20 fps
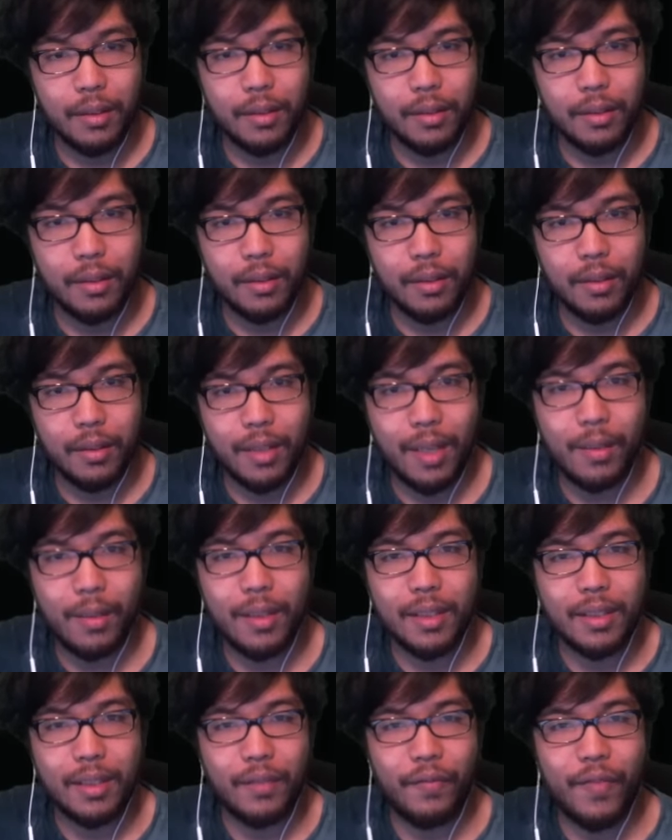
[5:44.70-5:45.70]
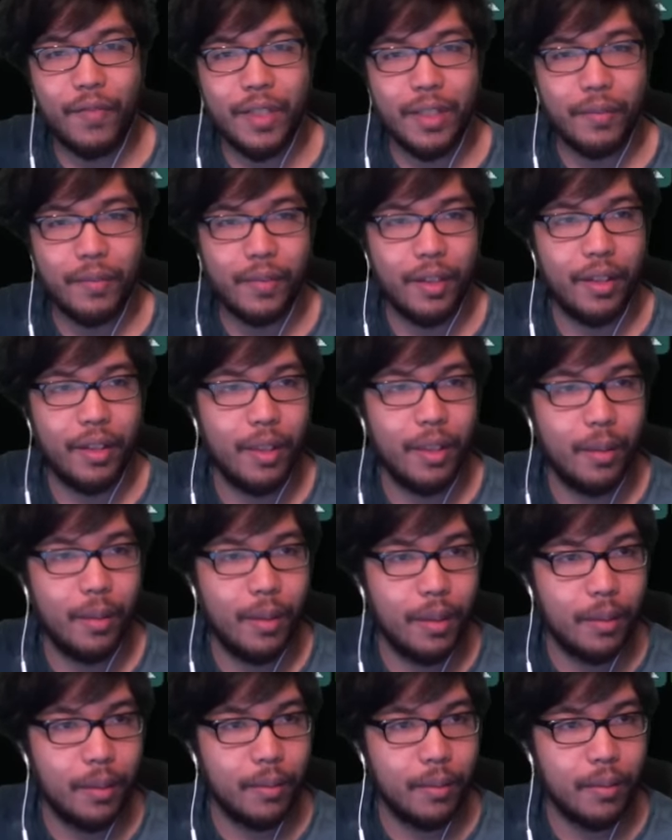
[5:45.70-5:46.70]
There it is, the Fish of
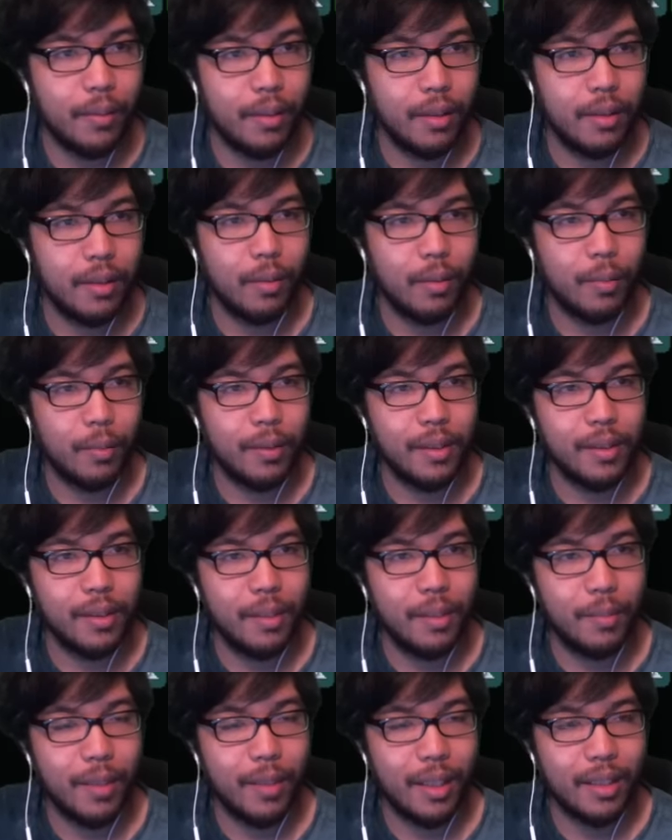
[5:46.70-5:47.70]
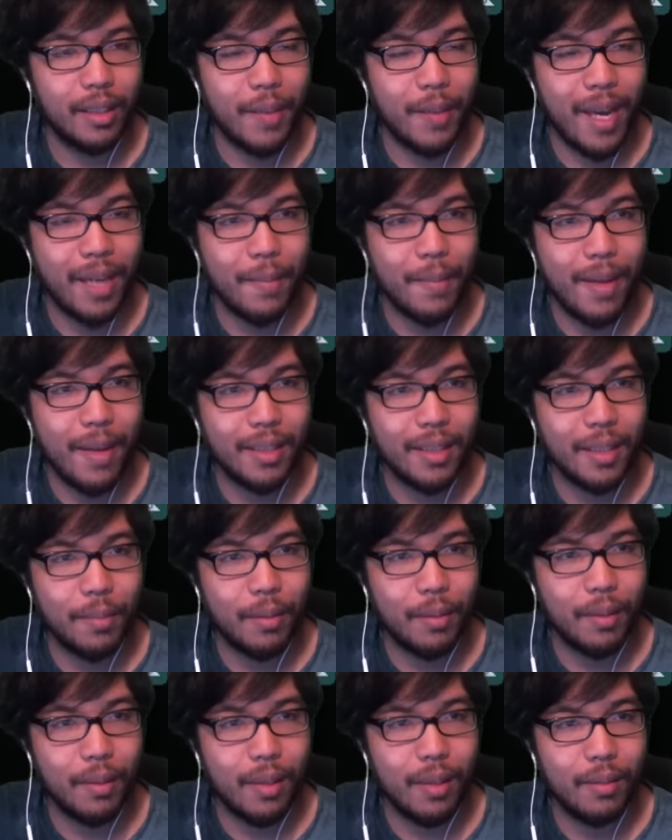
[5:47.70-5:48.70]
Cthulhu. And open this up. We got some adamantite
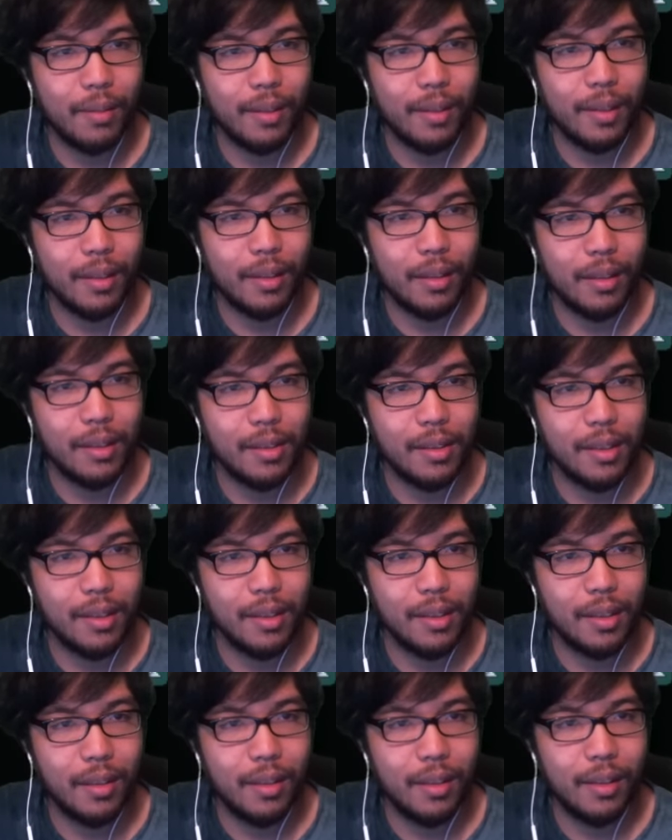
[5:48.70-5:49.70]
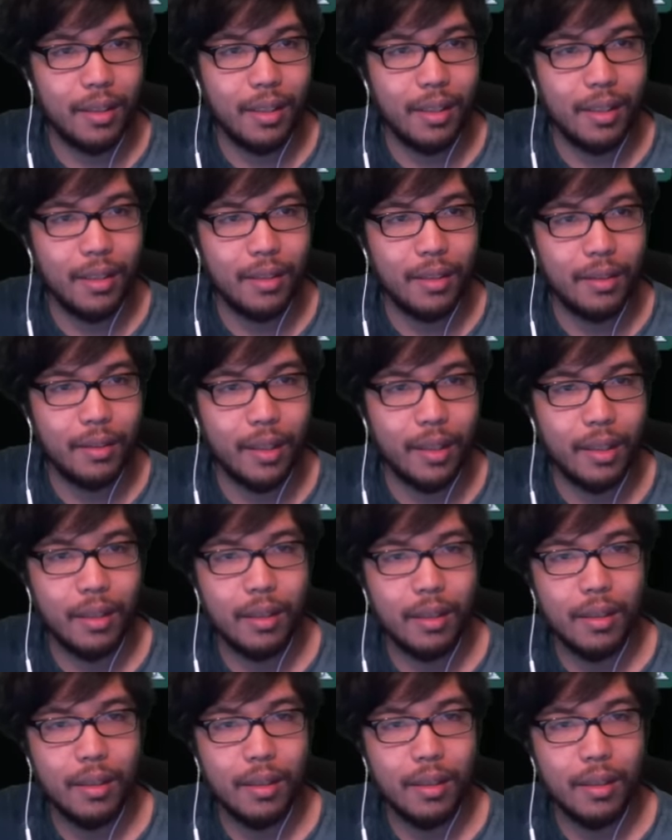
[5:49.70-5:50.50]
bar. I don't need that, honestly. Sorry, deleted it too late.